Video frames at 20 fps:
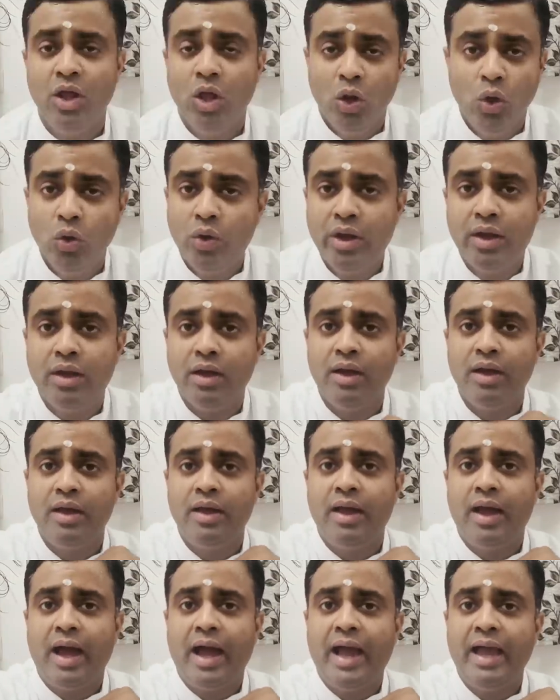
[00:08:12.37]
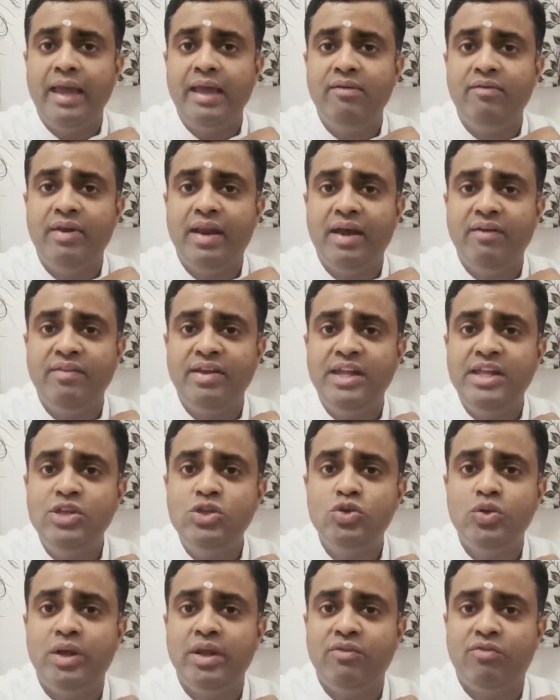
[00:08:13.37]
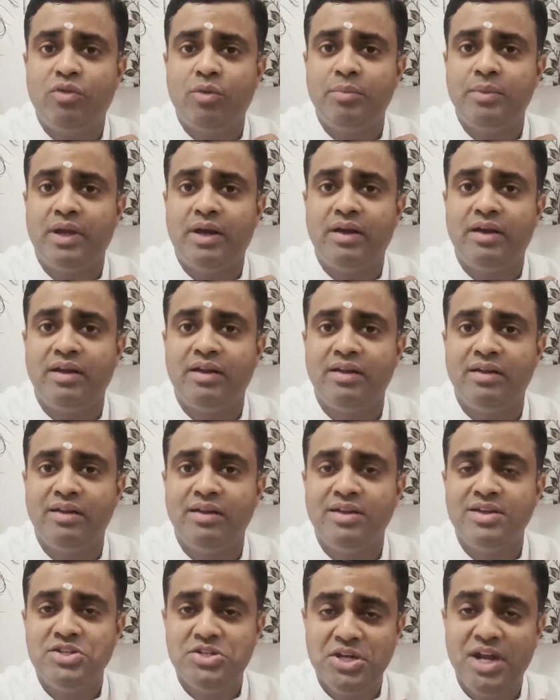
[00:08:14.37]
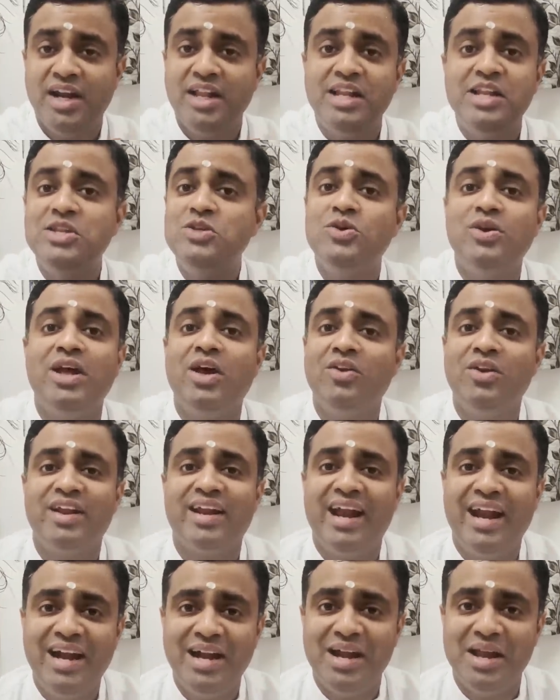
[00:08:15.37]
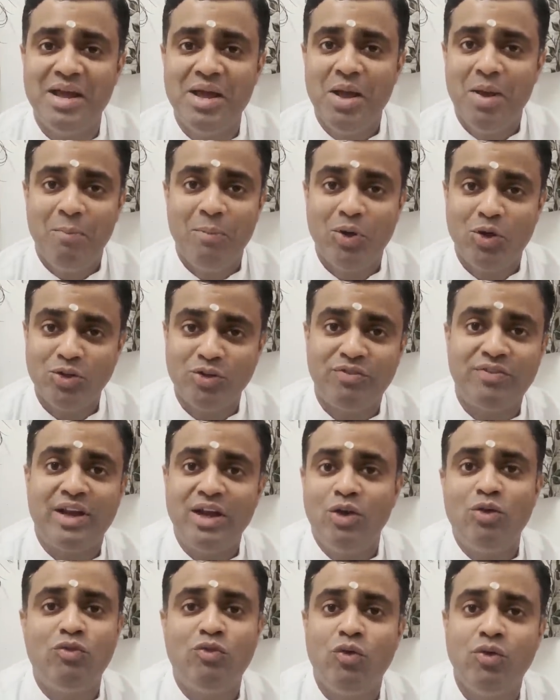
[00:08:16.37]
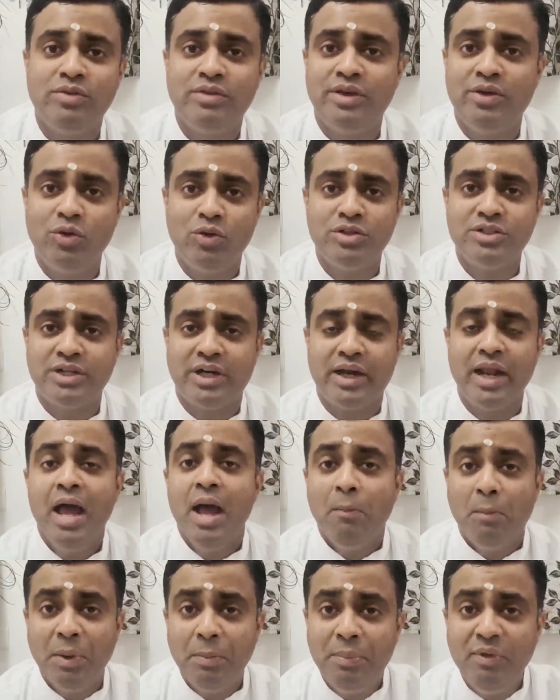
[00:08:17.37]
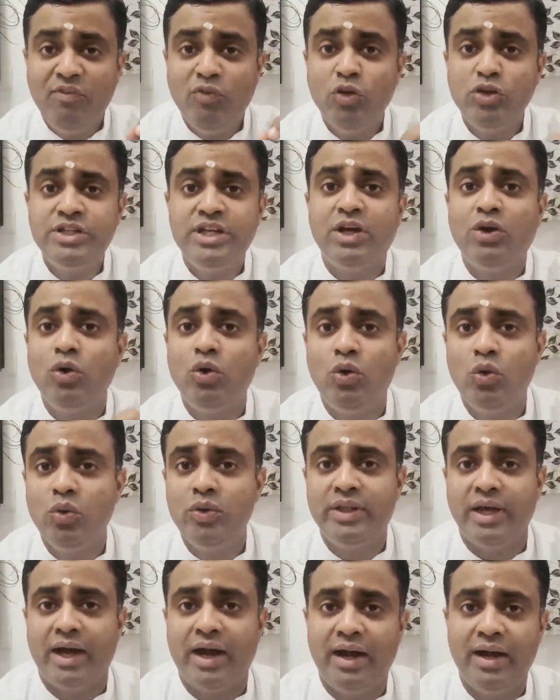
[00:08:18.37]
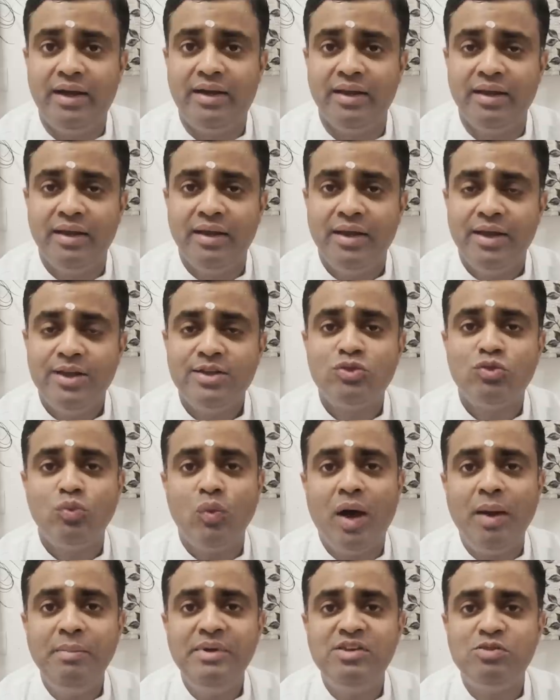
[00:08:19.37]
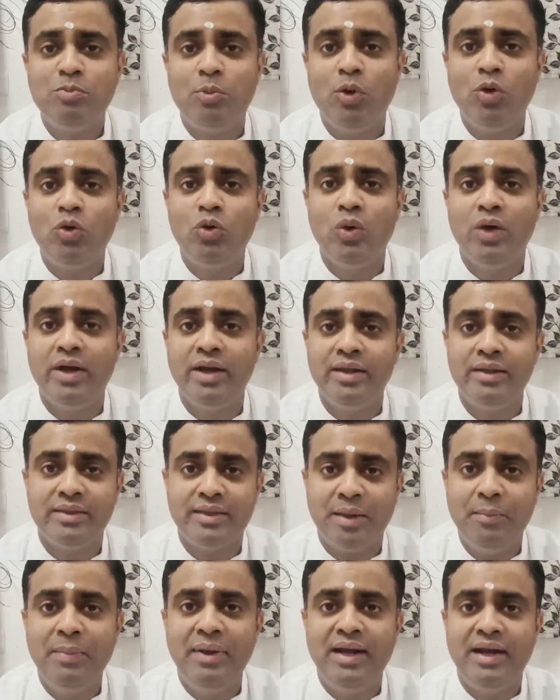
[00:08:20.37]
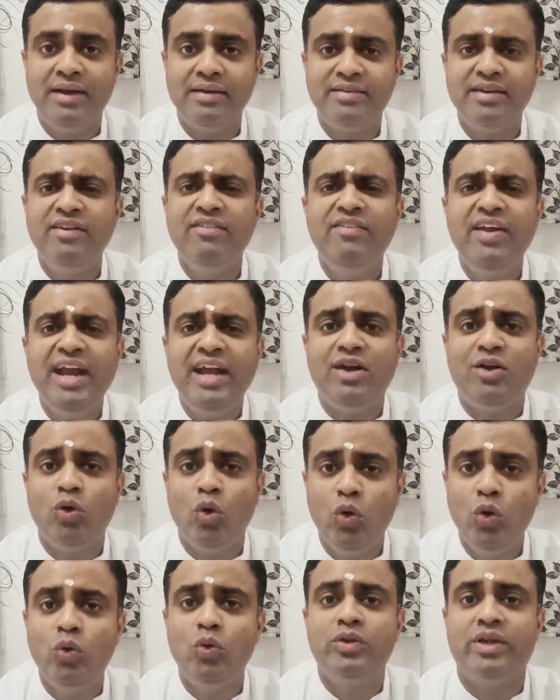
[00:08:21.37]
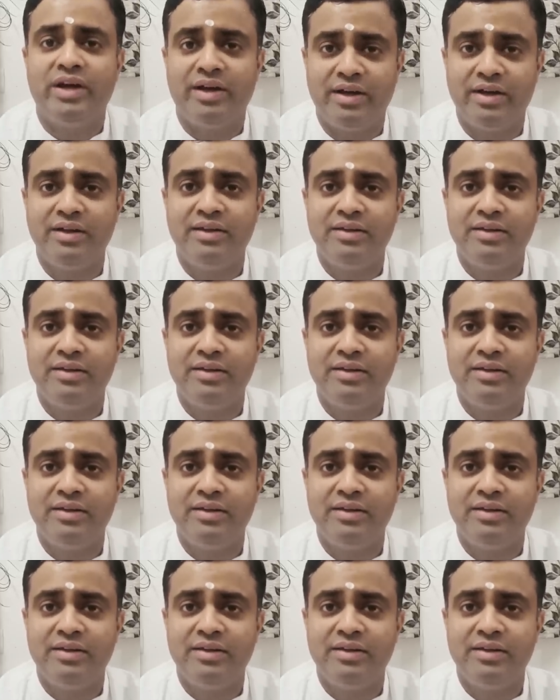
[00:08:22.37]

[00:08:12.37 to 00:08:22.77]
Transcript: Look, I even have an injury from that. She had an injury on her hand because of trying to force the door shut. But before she could do that, Swami spoke to her in Tamil and said, Wait, don't do that.